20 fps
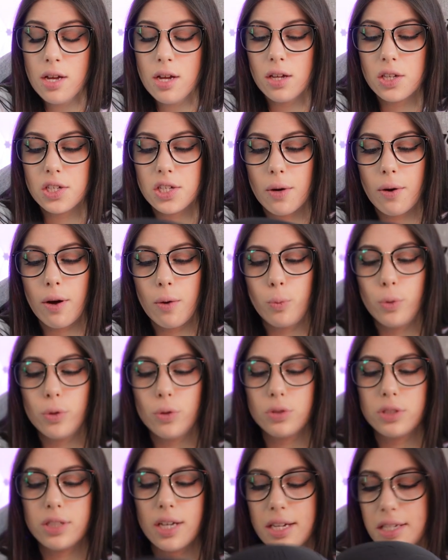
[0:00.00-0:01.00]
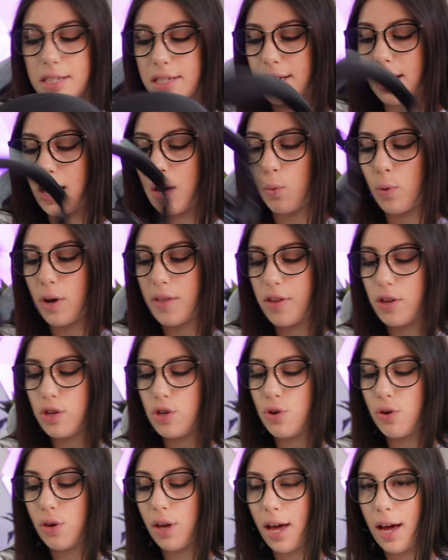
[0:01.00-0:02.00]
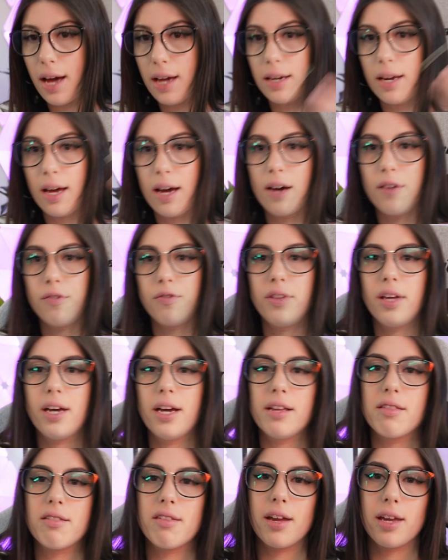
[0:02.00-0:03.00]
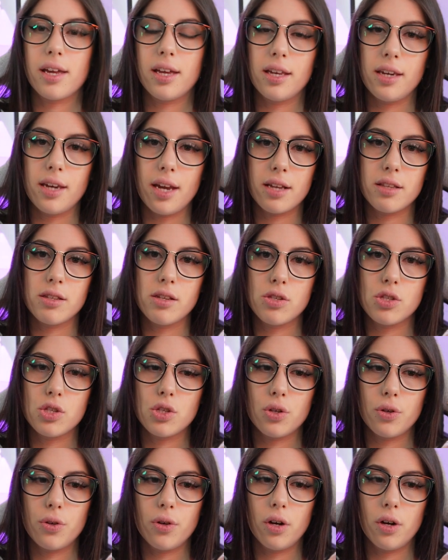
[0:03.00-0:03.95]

so I will test out whether you can have the headset connected to